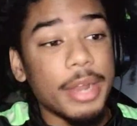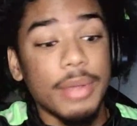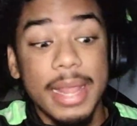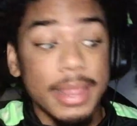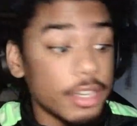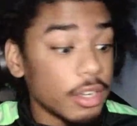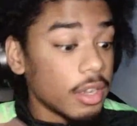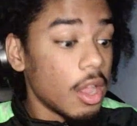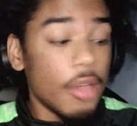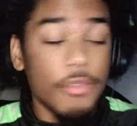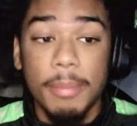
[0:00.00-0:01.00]
I literally,
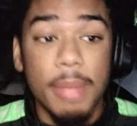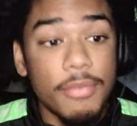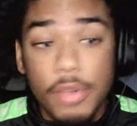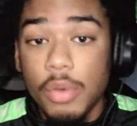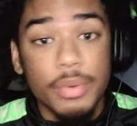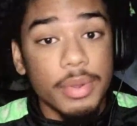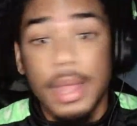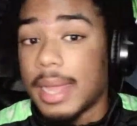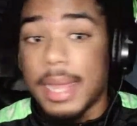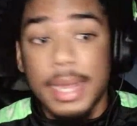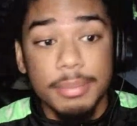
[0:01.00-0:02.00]
my phone, I
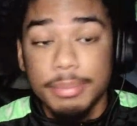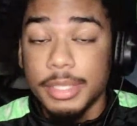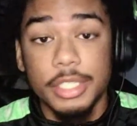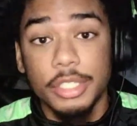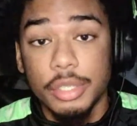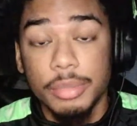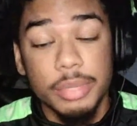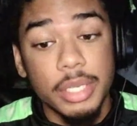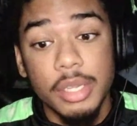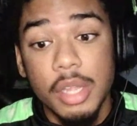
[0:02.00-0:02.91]
got them bitches. You know what I'm saying?